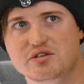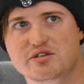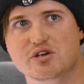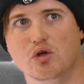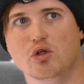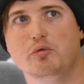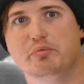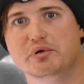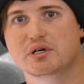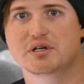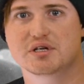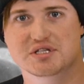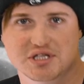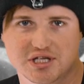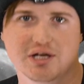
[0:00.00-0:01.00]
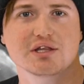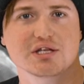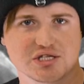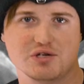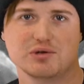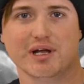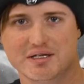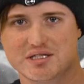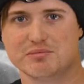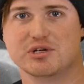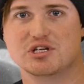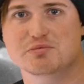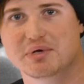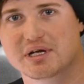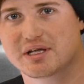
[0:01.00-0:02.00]
gulp, because the other two lads are
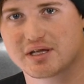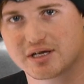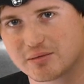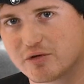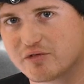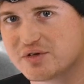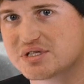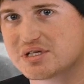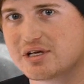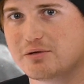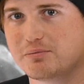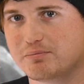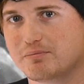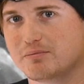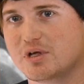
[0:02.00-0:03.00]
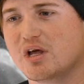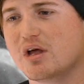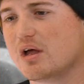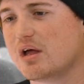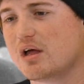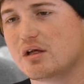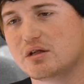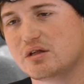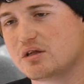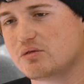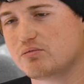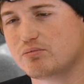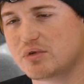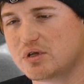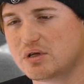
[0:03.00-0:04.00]
much bigger than him, obviously
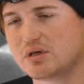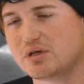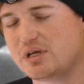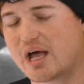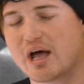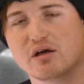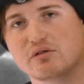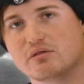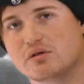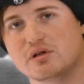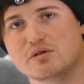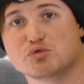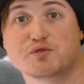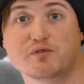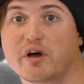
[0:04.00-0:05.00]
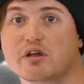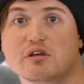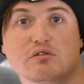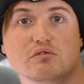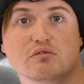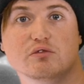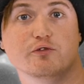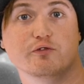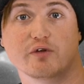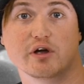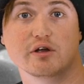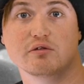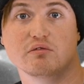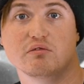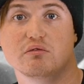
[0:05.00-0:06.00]
yeah, it was fine. It was
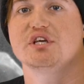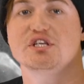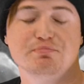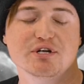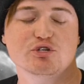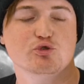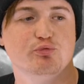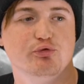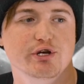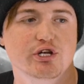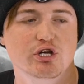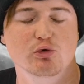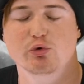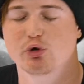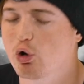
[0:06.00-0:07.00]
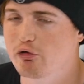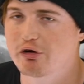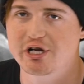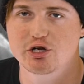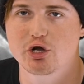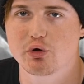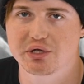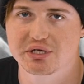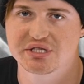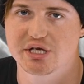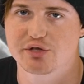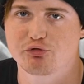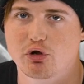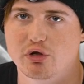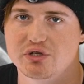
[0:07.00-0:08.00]
fine. This match was pretty good. We already know that
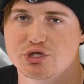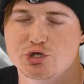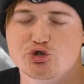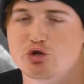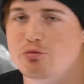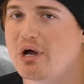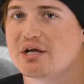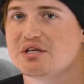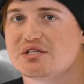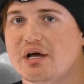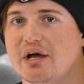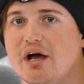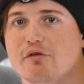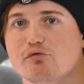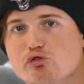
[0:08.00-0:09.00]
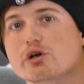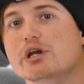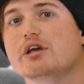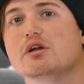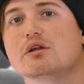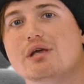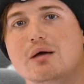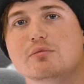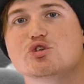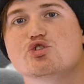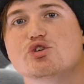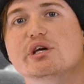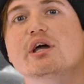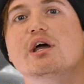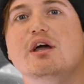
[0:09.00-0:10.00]
Seth Rollins and Drew McIntyre have really good
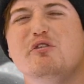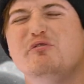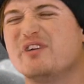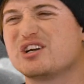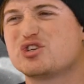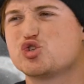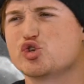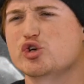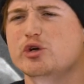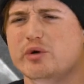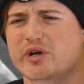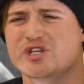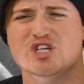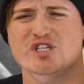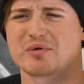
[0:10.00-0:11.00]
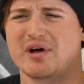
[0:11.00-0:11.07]
chemistry. In fact, Drew and just